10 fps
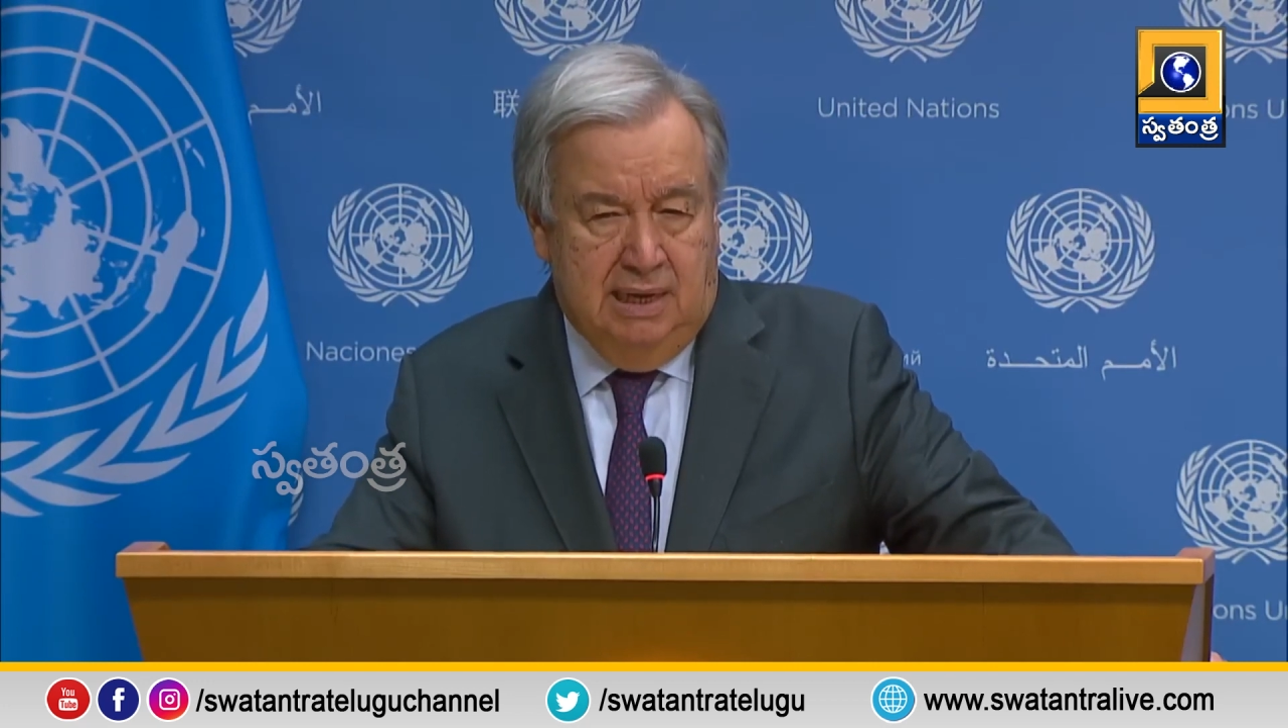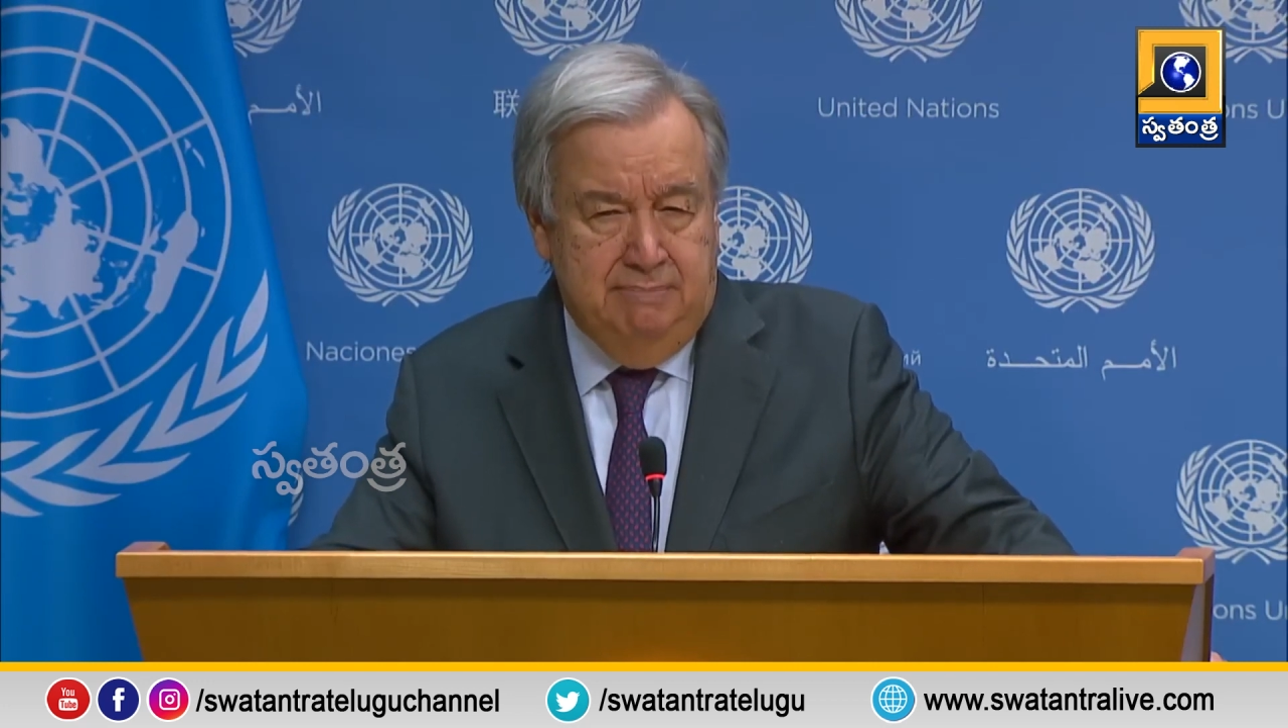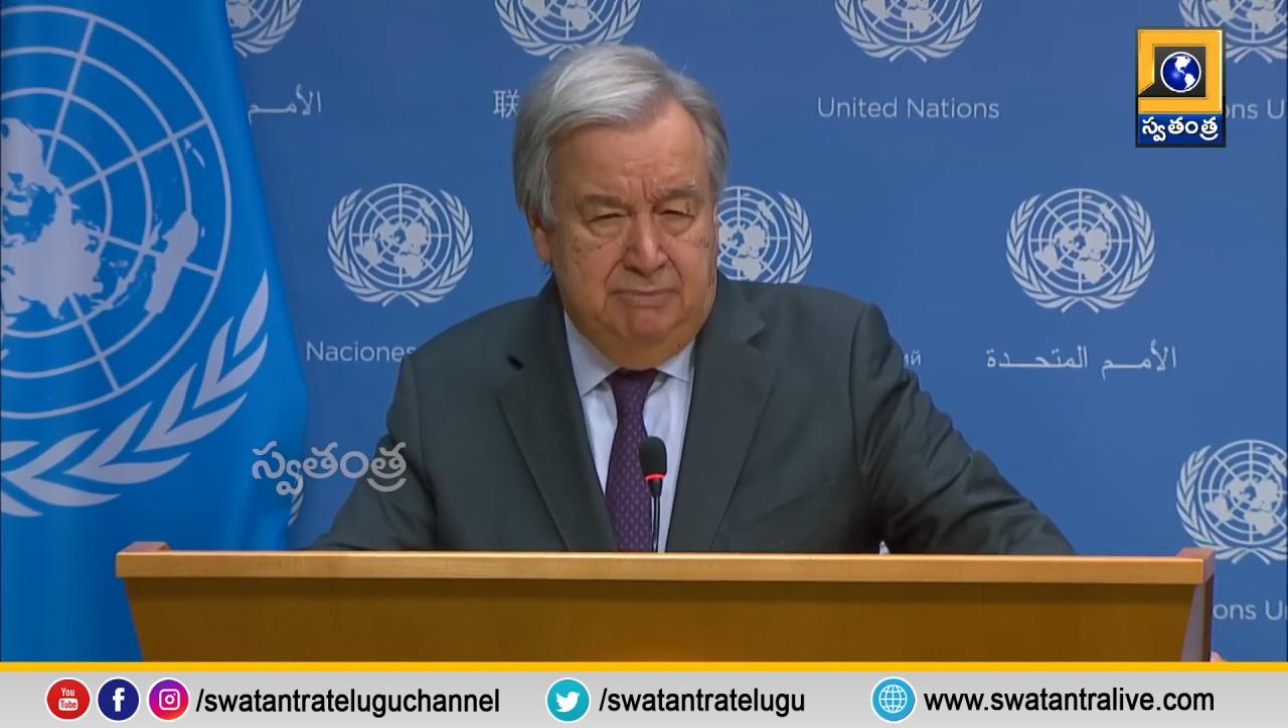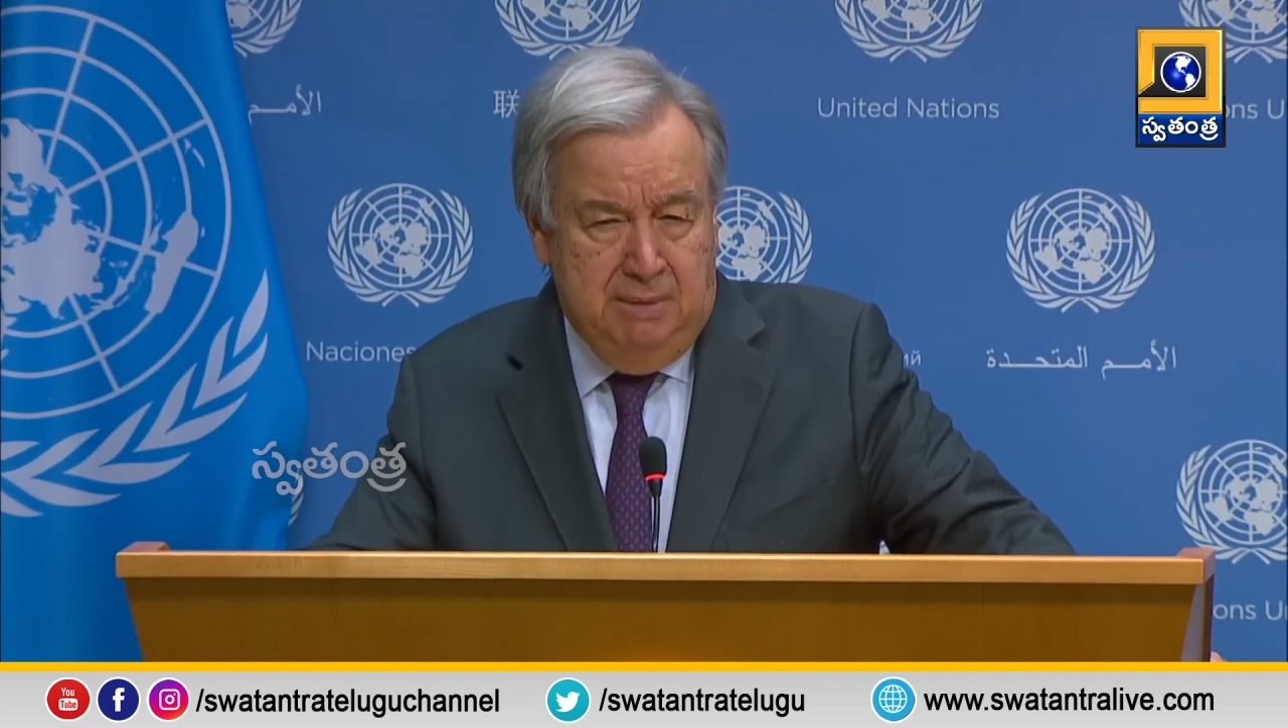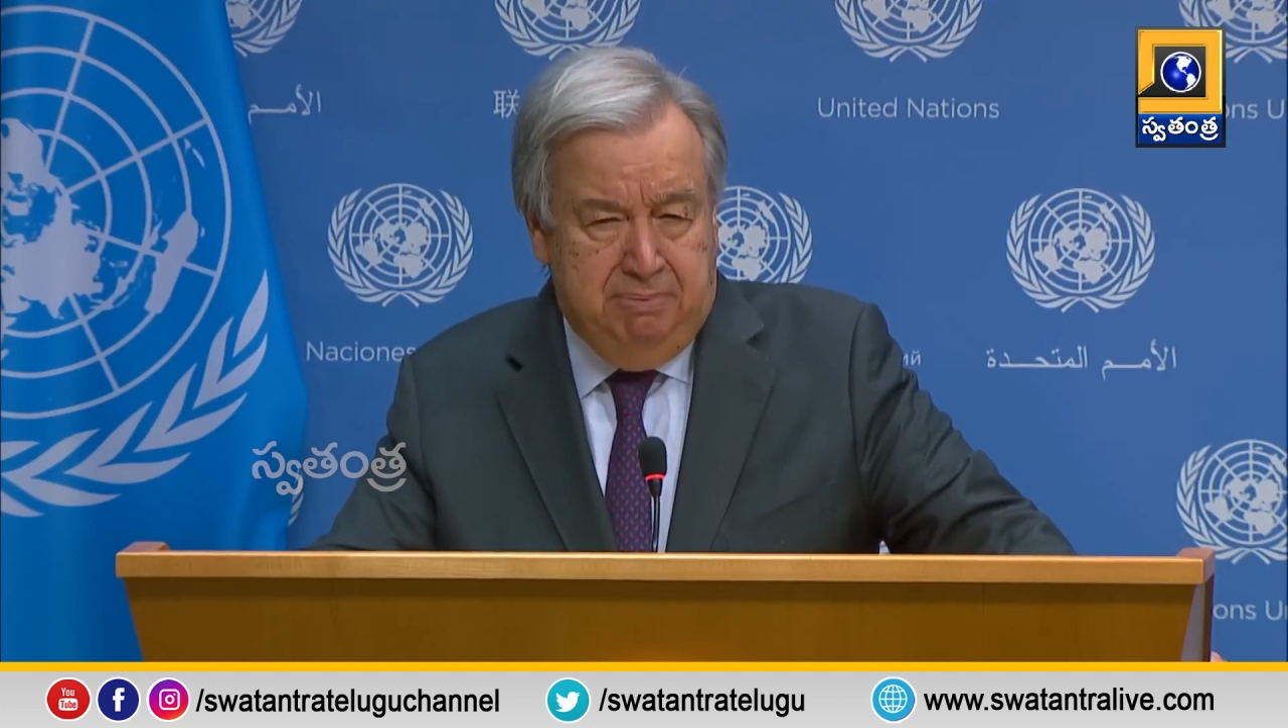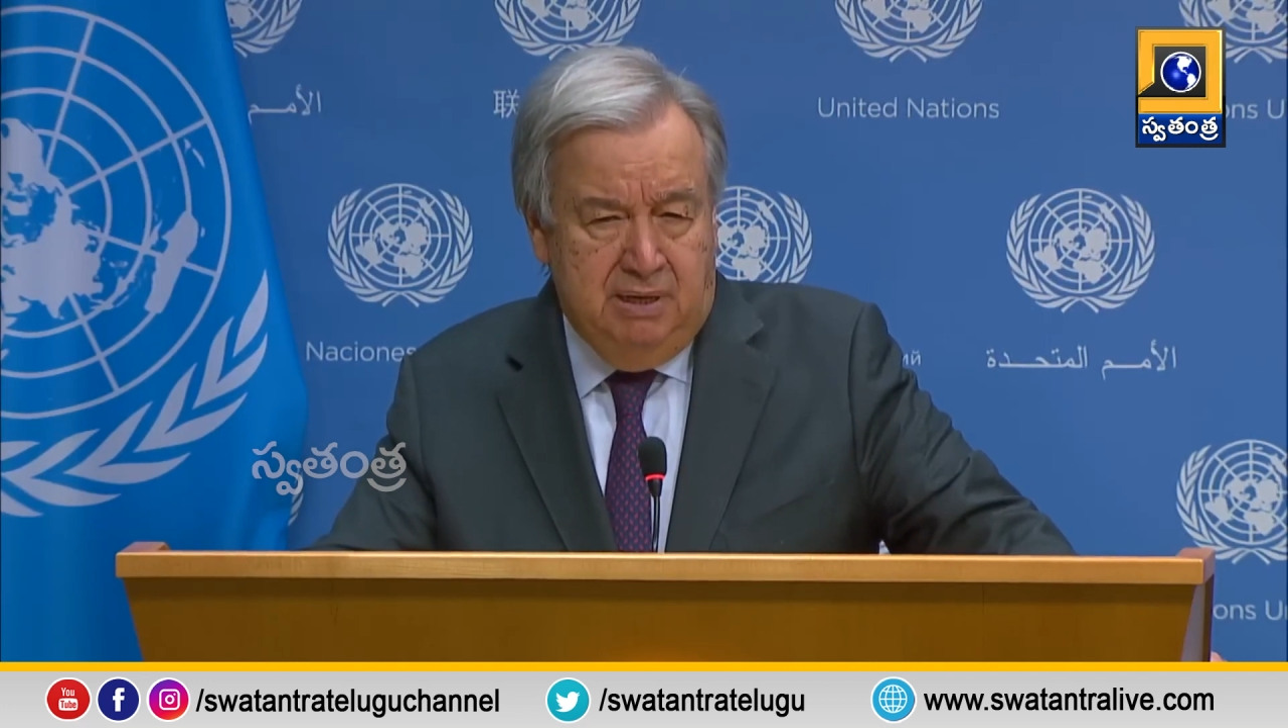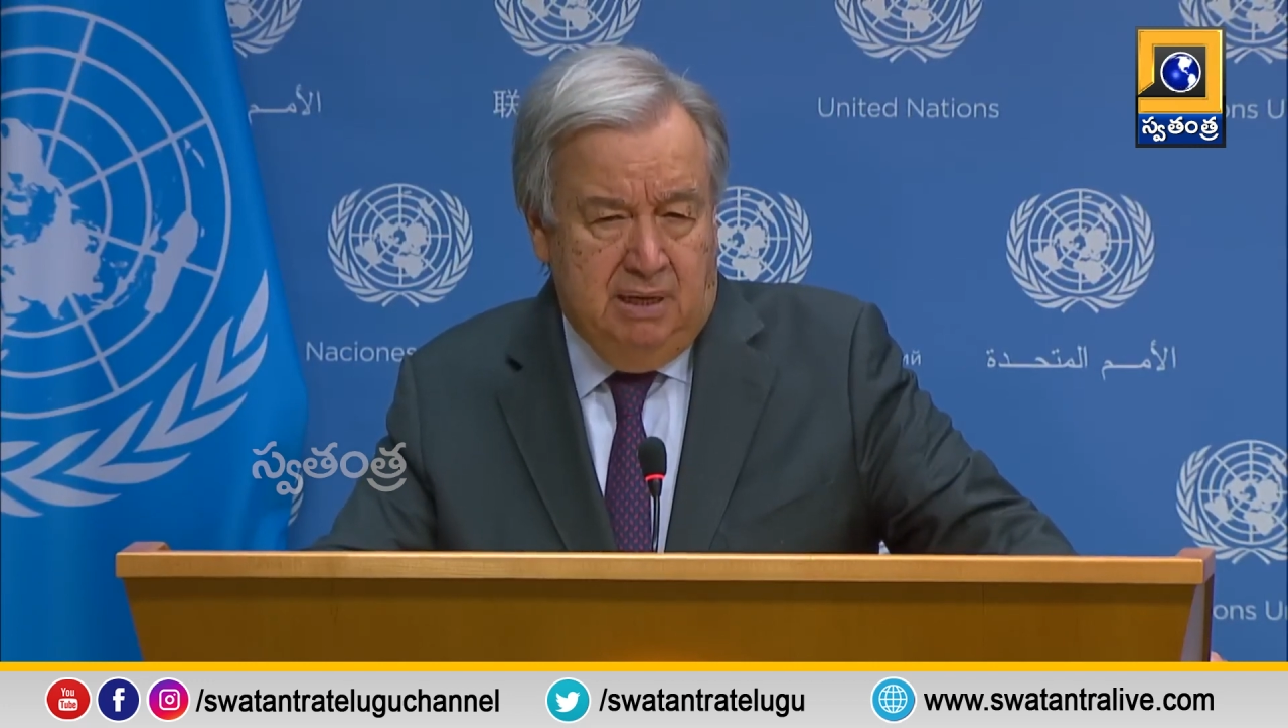I'm deeply